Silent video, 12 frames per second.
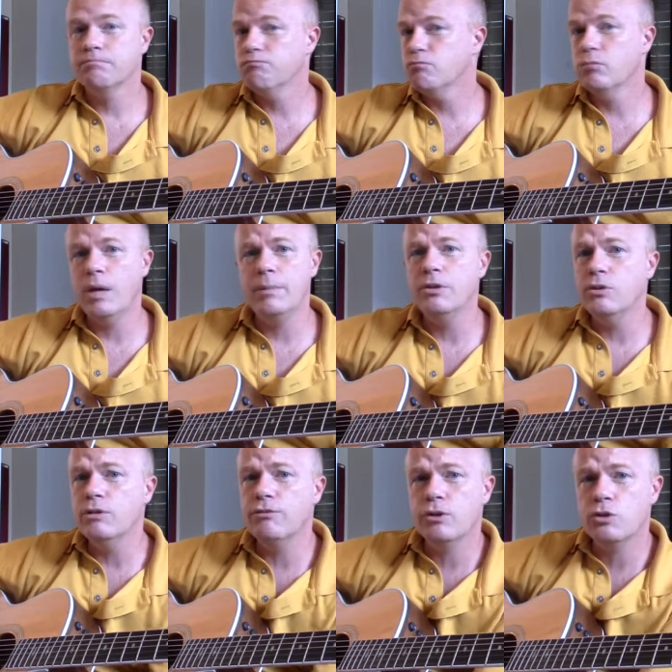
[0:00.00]
Maybe do
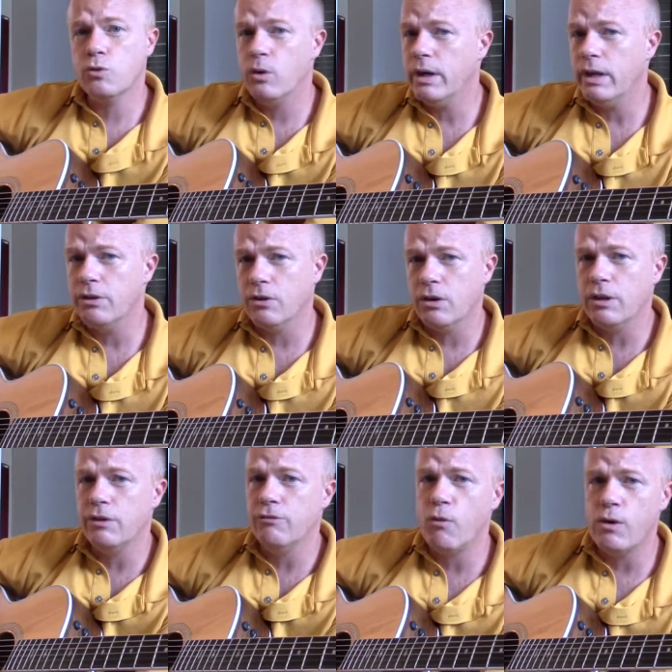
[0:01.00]
it for 20,
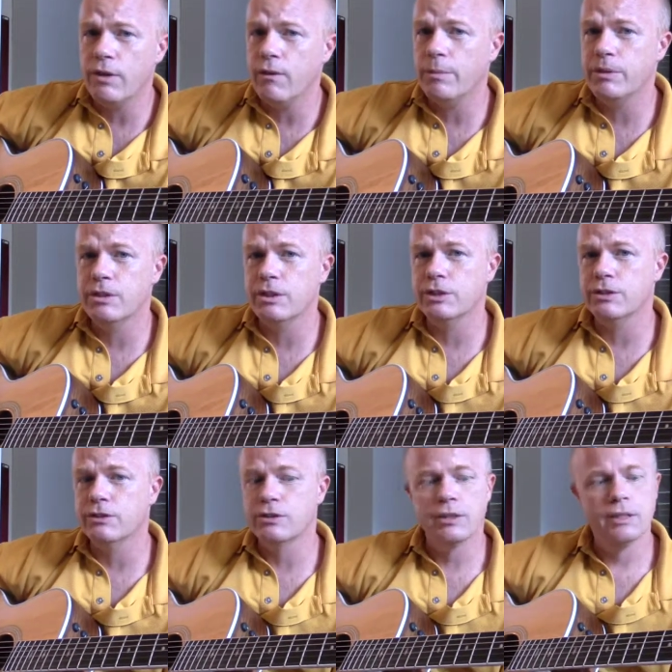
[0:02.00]
30, 40
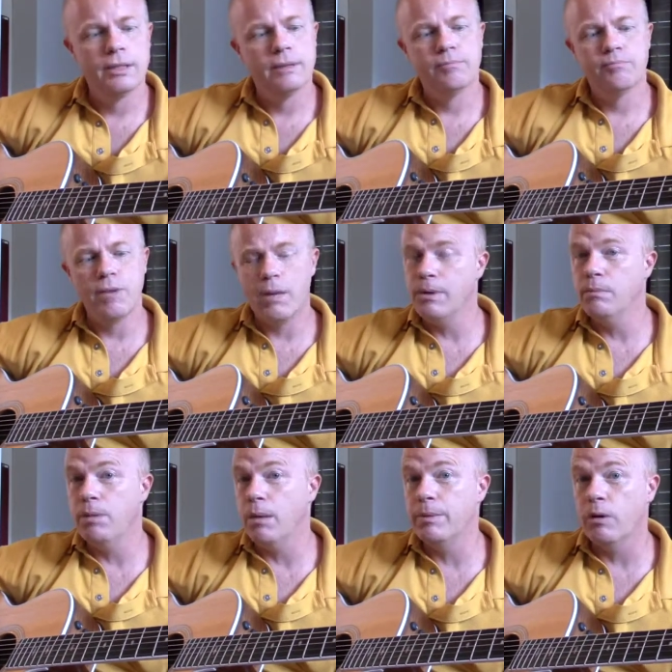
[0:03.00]
repetitions. Maybe
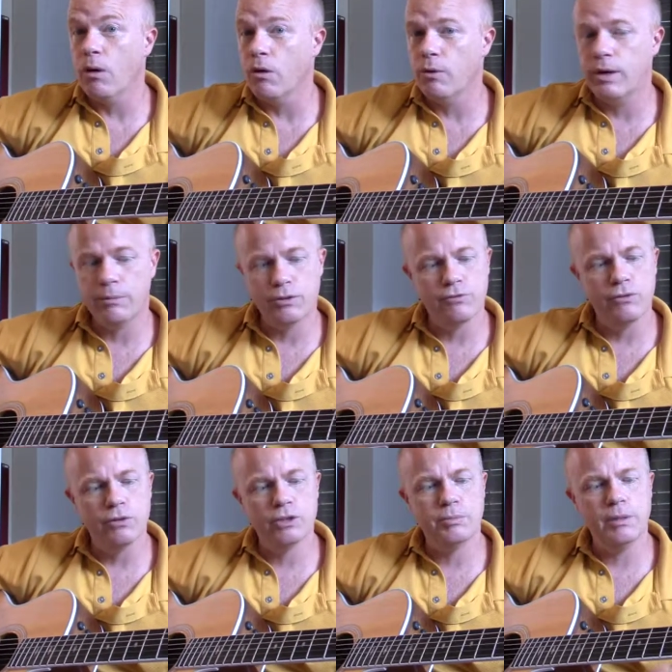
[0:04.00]
bump it all the way up to
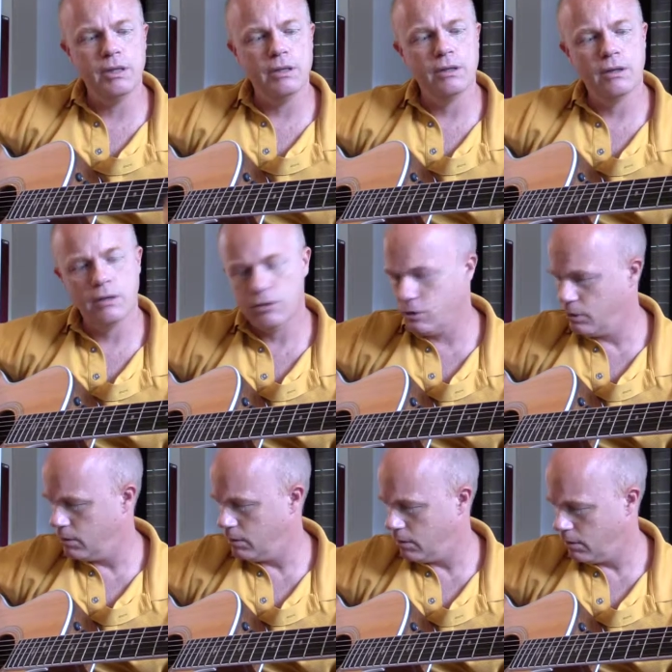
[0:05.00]
full speed. So
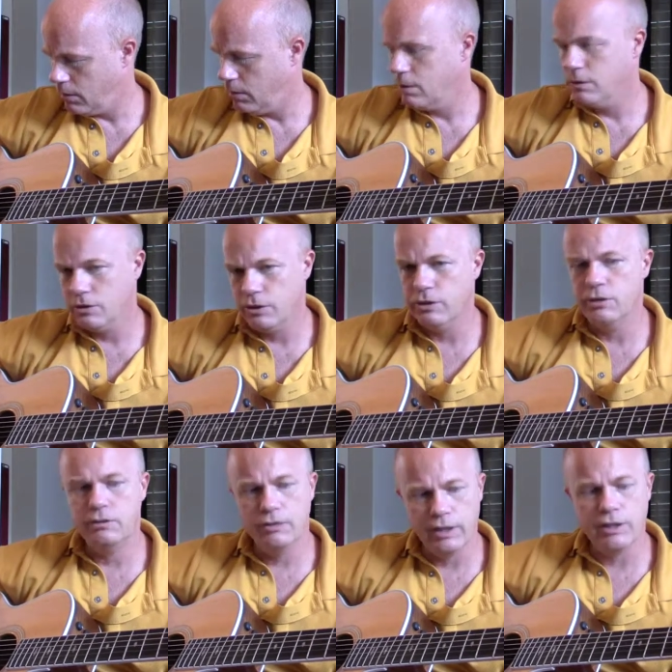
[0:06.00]
you're
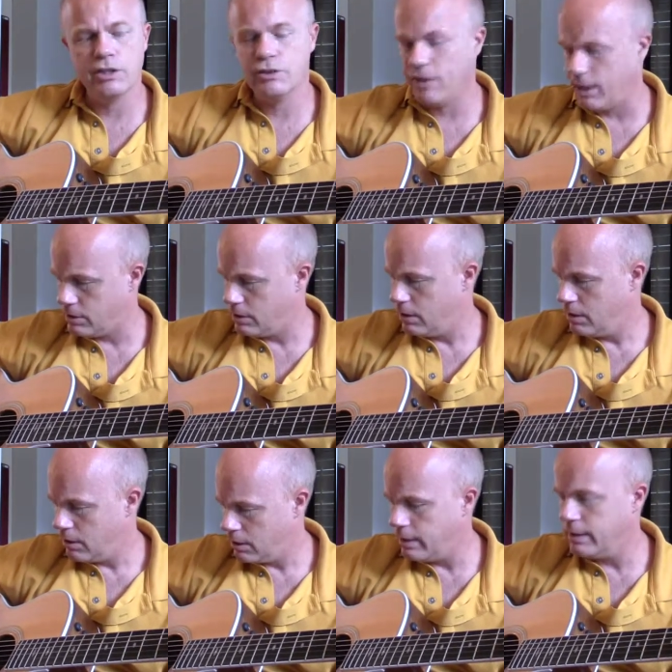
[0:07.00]
doing it this fast.
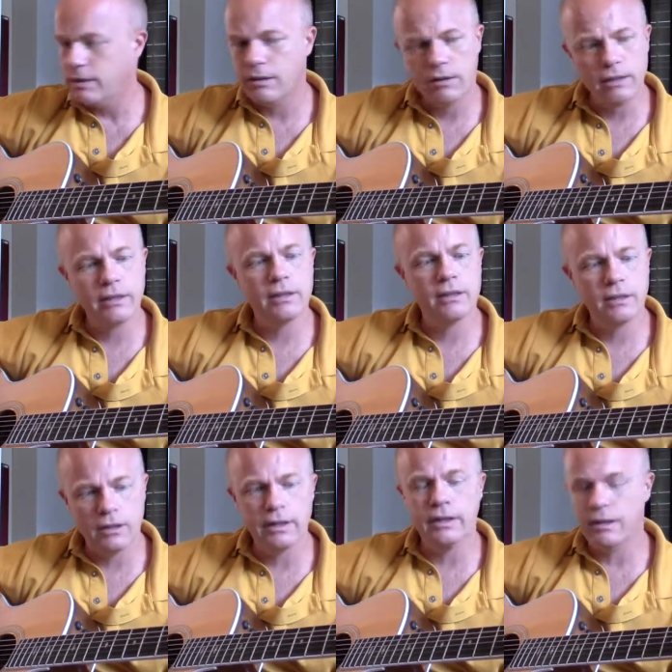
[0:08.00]
Click, click,
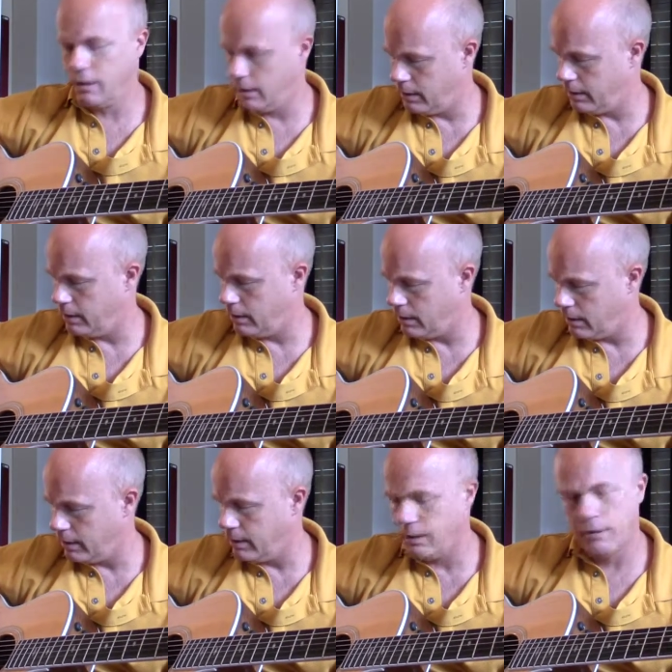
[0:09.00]
click, click,
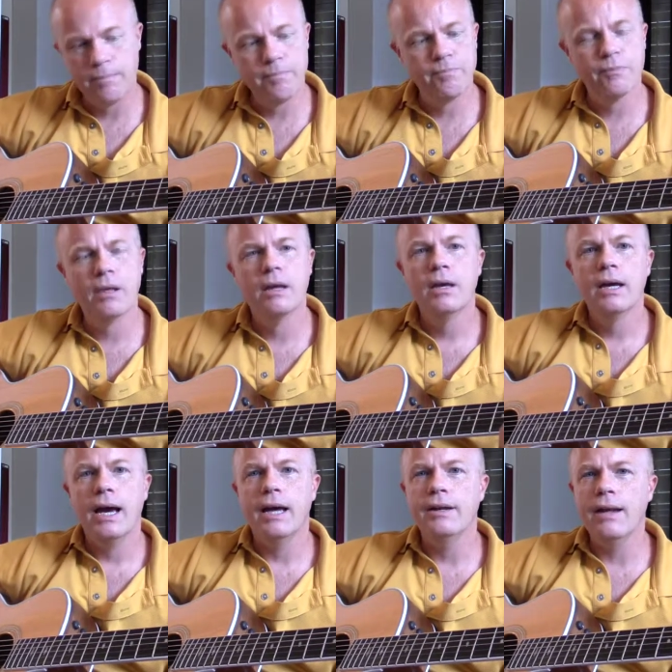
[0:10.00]
click.
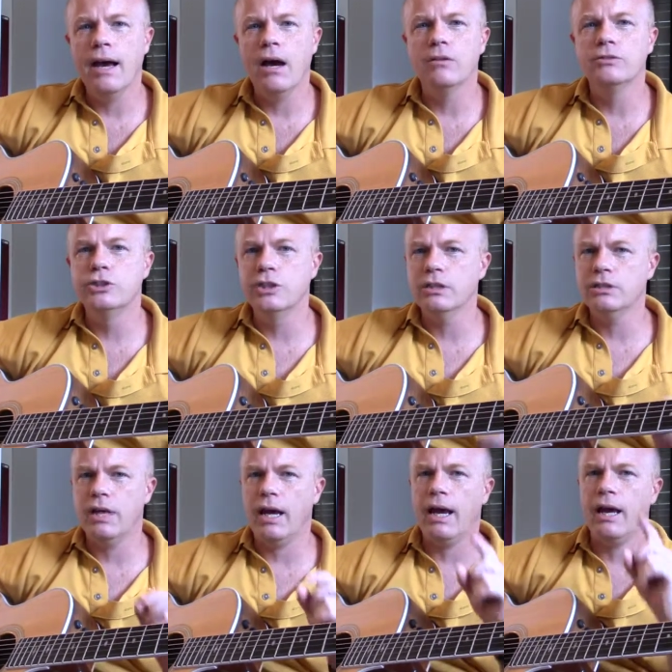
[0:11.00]
And now
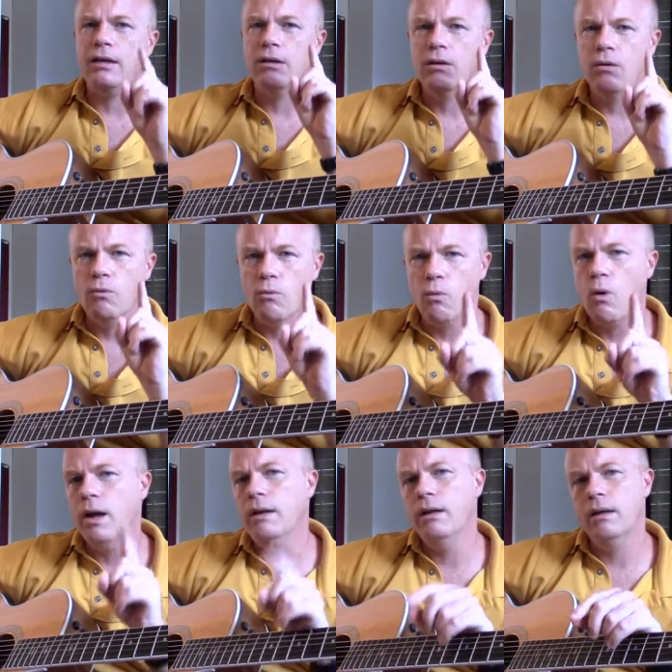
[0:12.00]
just add
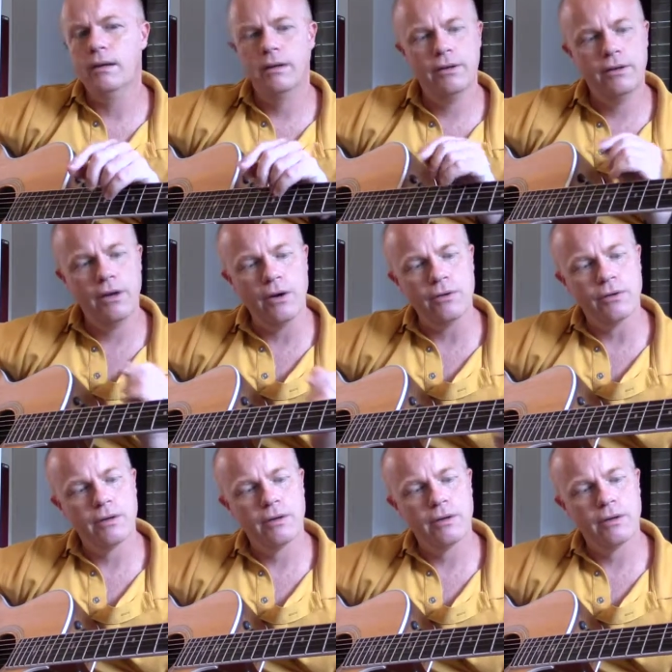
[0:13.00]
one note.